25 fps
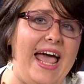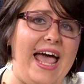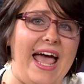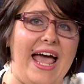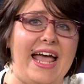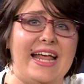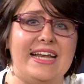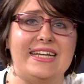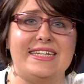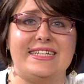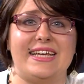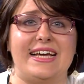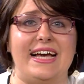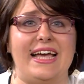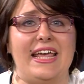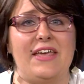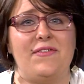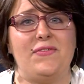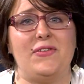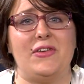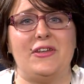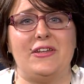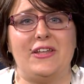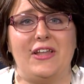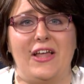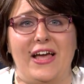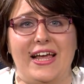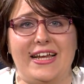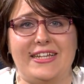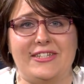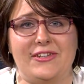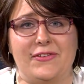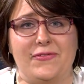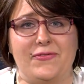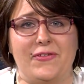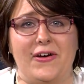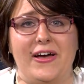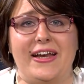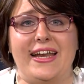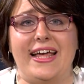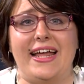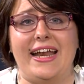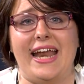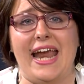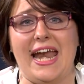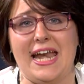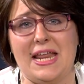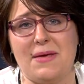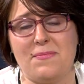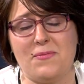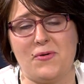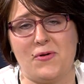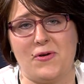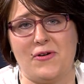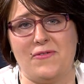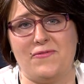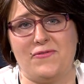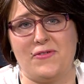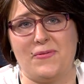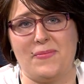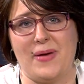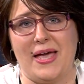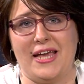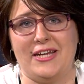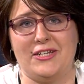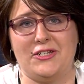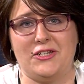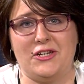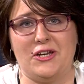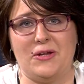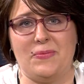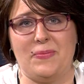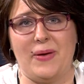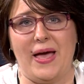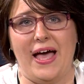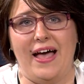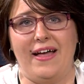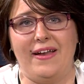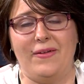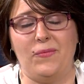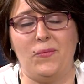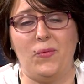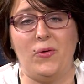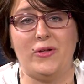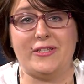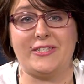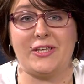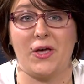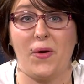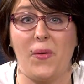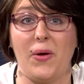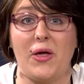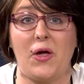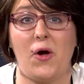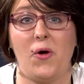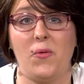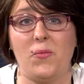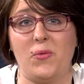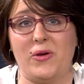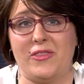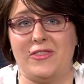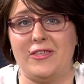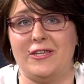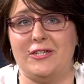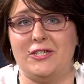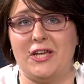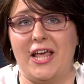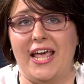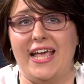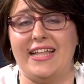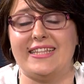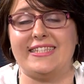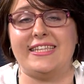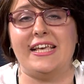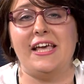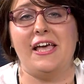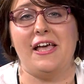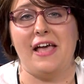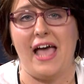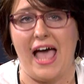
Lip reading: And if you'd like to find out any more information about what's going on with the Jets,